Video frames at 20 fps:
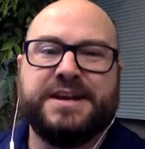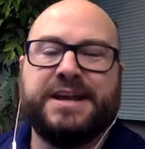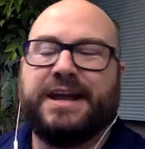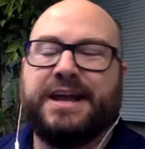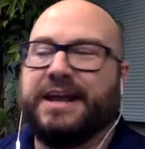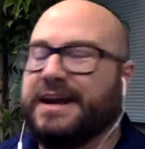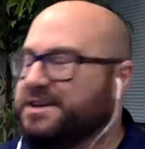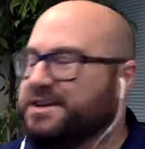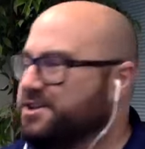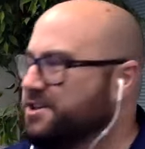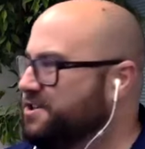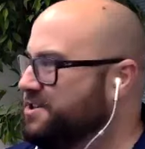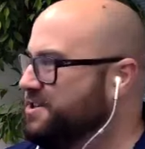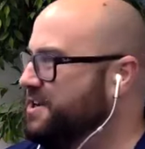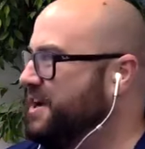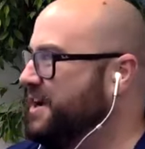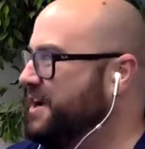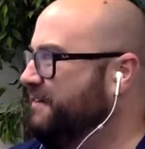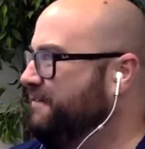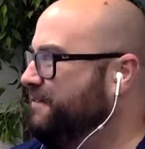And I should
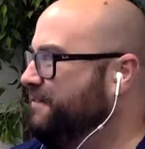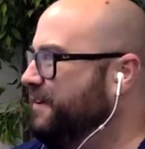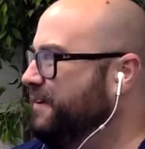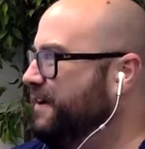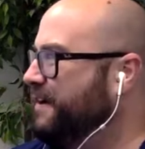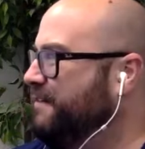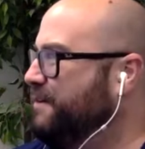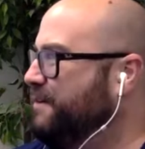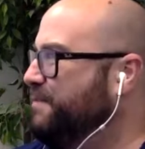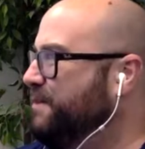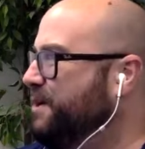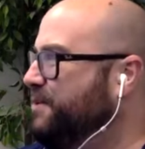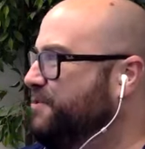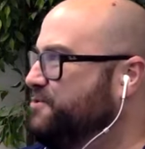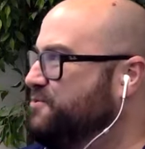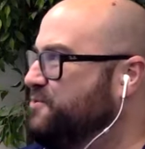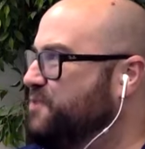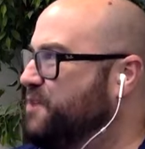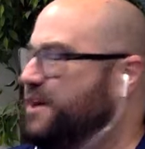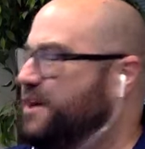say for everybody
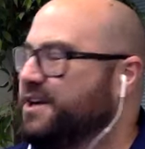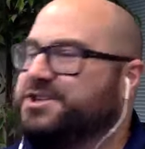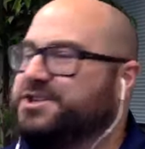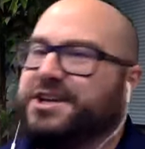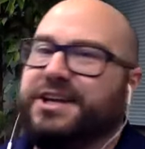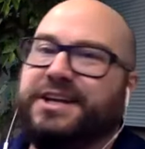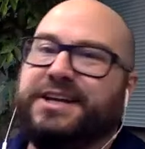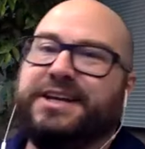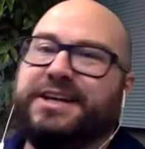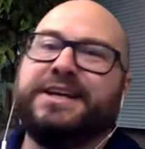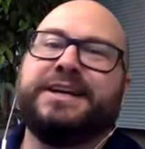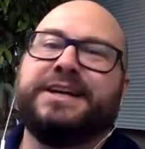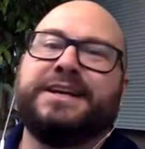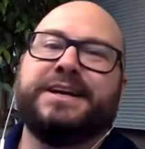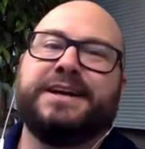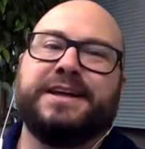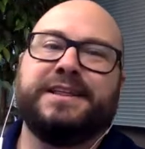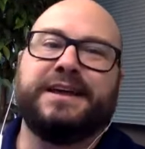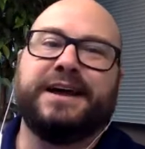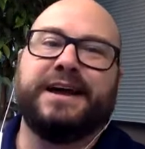who's watching
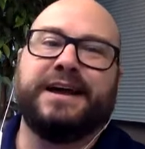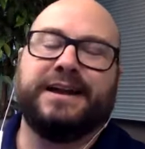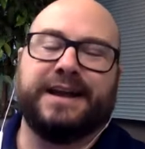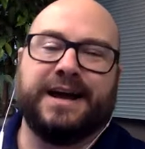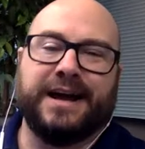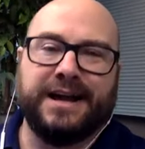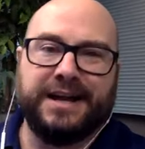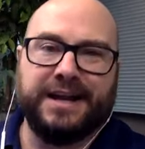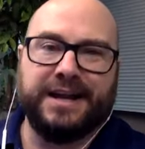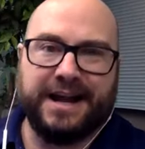that I,